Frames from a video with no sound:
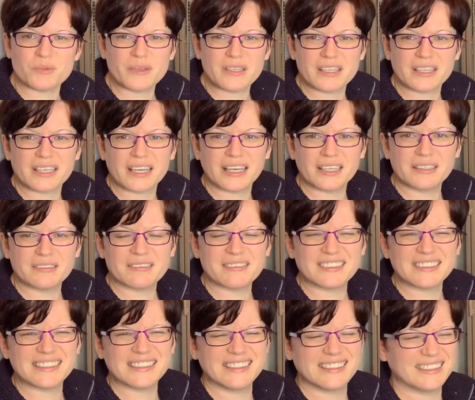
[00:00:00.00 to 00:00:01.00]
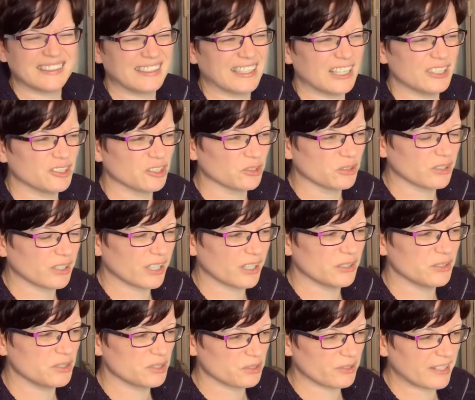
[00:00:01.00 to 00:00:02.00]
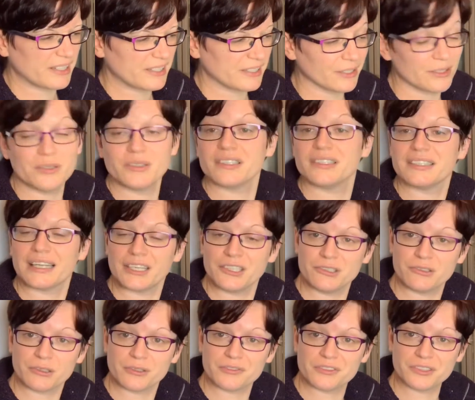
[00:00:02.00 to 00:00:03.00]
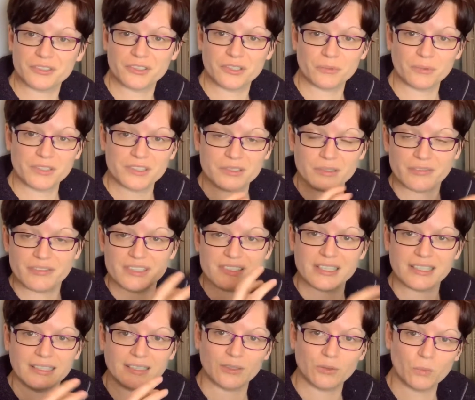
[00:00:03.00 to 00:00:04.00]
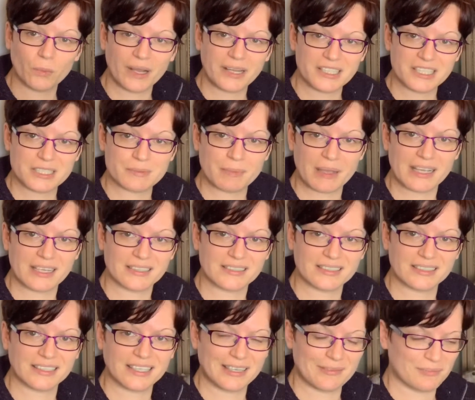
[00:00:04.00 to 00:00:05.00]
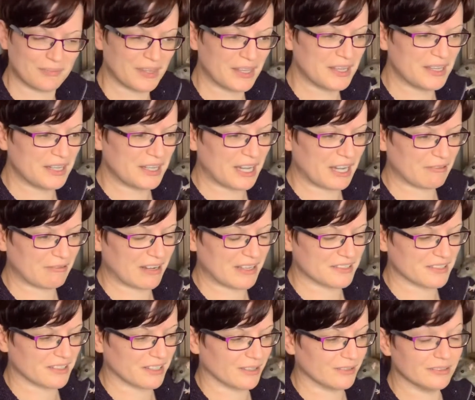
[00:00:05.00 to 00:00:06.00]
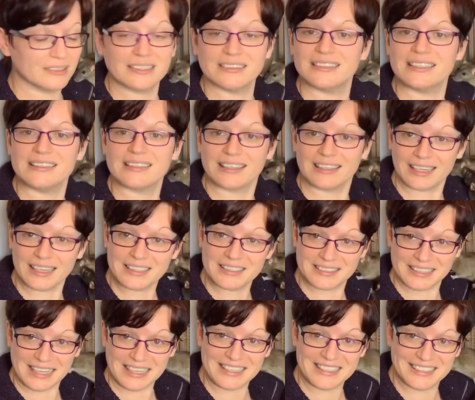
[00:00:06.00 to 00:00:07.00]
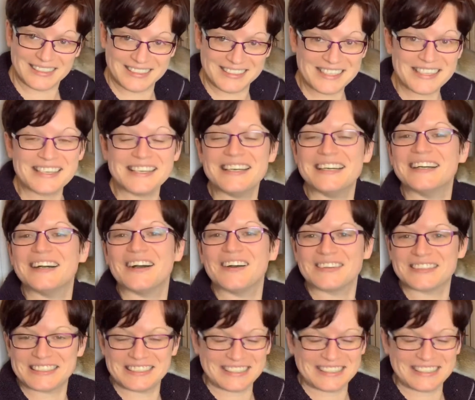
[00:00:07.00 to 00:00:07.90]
with kind of a dull coat, dry coat. Dandruff's another one. So if you see little white specks in a rat's coat, it's either lice eggs or it's